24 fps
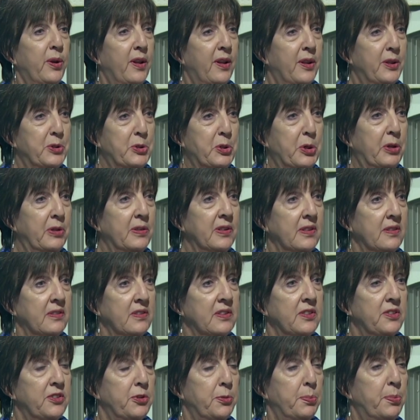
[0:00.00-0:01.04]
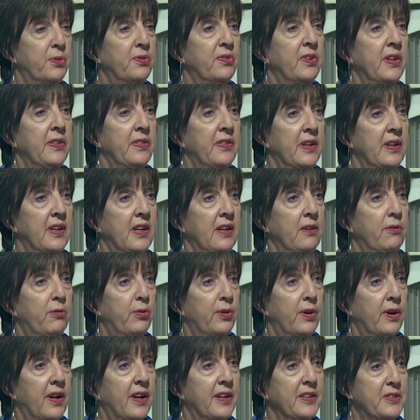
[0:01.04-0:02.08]
alternative is to prevent the need
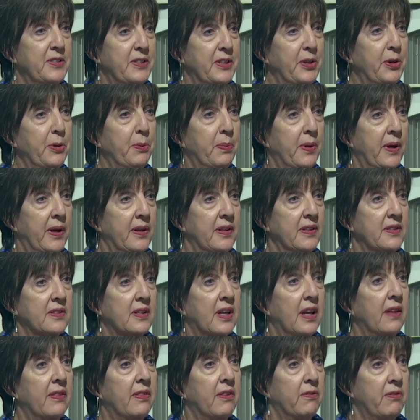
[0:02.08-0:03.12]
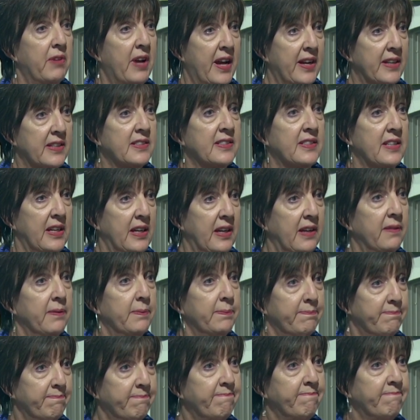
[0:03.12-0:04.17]
for an ICU bed is get the vaccine.
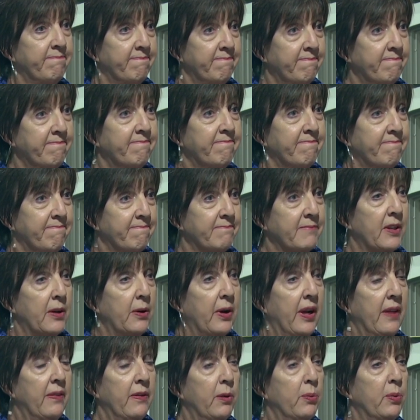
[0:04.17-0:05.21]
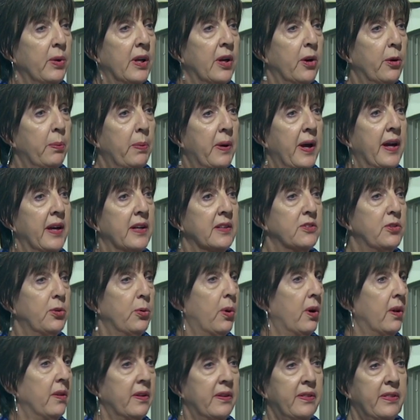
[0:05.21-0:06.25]
Hmm. And then we go back to
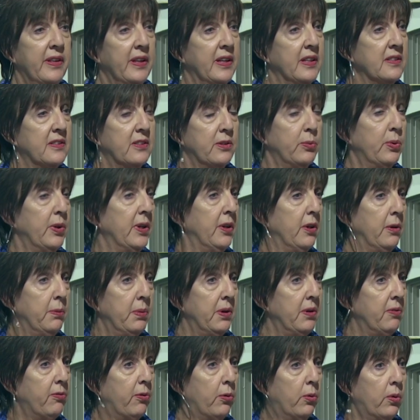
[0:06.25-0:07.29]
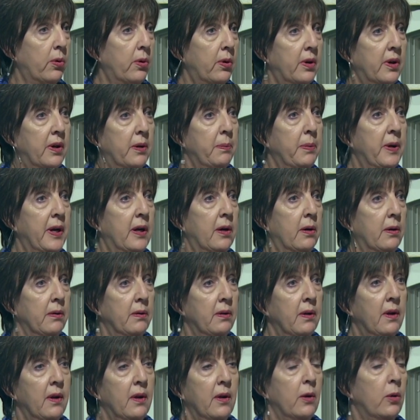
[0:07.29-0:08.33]
all the things that we knew before about
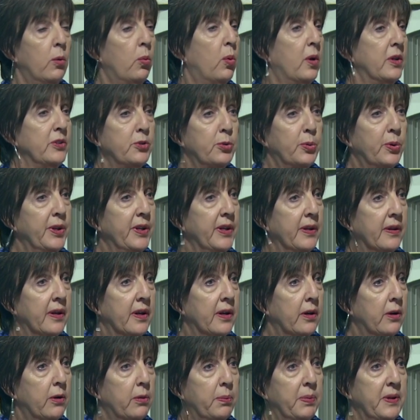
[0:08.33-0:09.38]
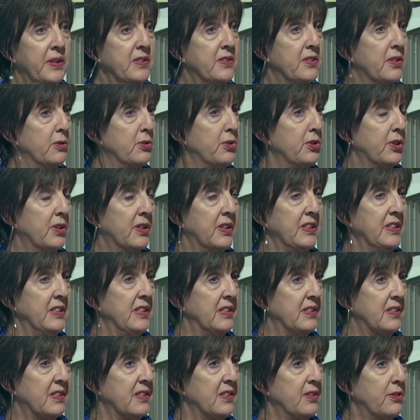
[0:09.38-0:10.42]
watch where you go, be socially
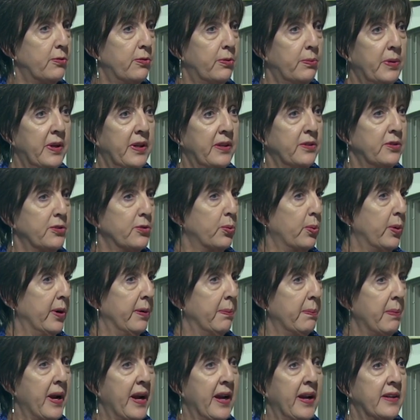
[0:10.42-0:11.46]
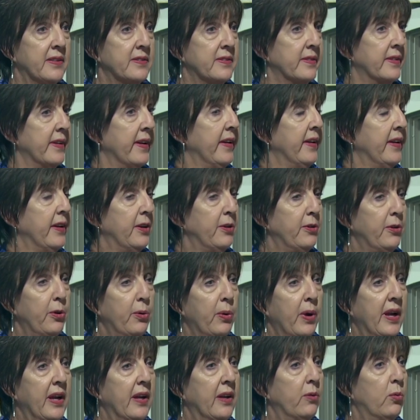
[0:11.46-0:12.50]
distanced from others, wear masks, do
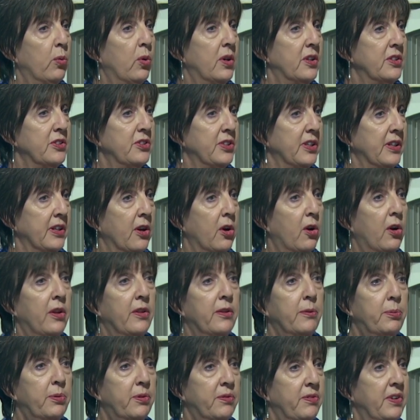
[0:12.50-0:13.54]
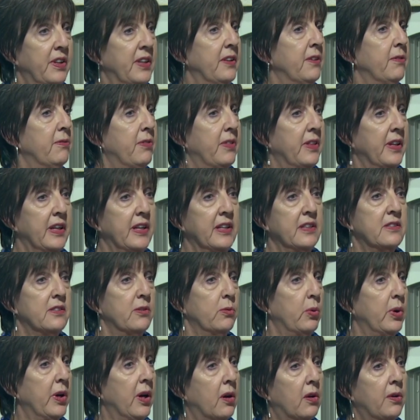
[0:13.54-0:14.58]
hand washing, all the preventive things that
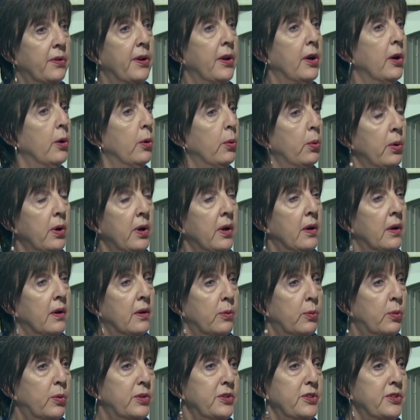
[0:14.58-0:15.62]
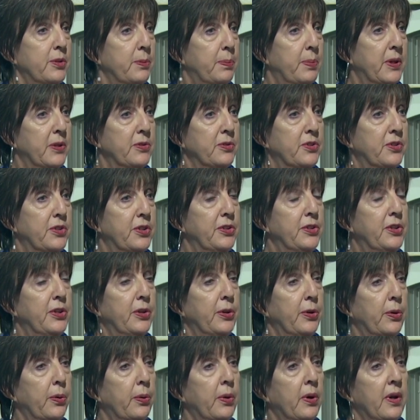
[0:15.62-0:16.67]
we all know we're supposed to
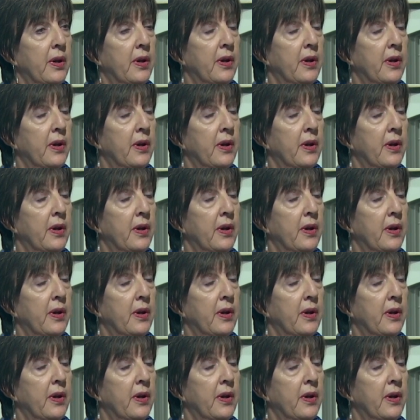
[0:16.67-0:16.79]
do.